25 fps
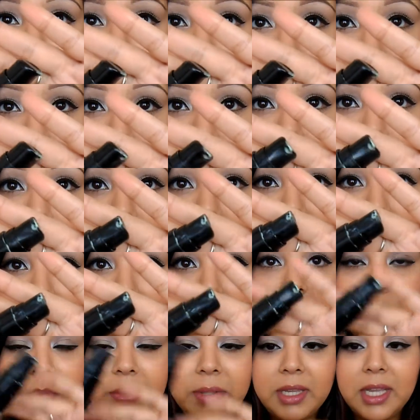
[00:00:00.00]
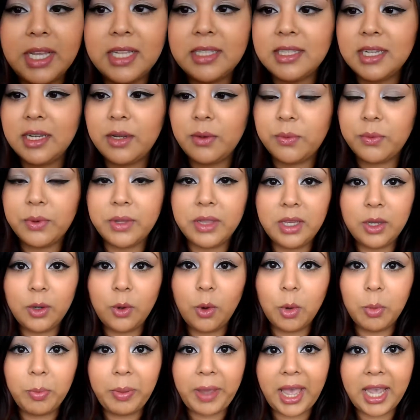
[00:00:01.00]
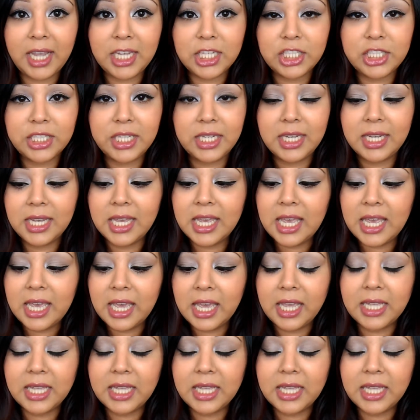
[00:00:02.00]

like a little pump. It has like really cool packaging.